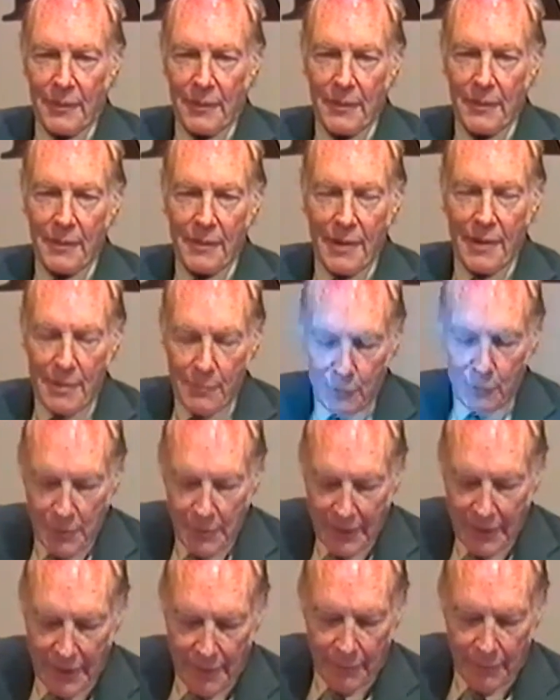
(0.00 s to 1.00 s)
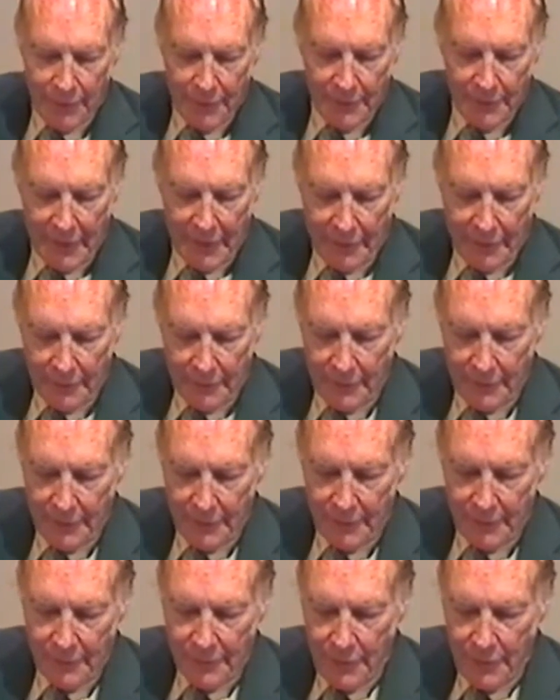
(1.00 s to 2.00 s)
Now I'm warming up to my
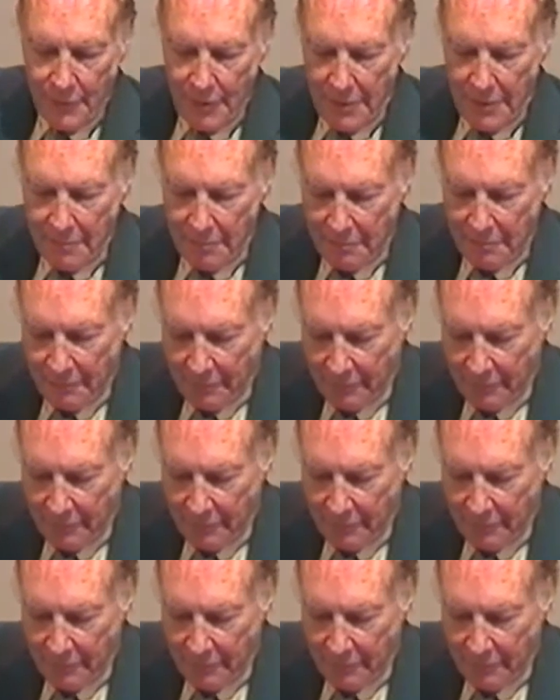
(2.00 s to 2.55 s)
theme.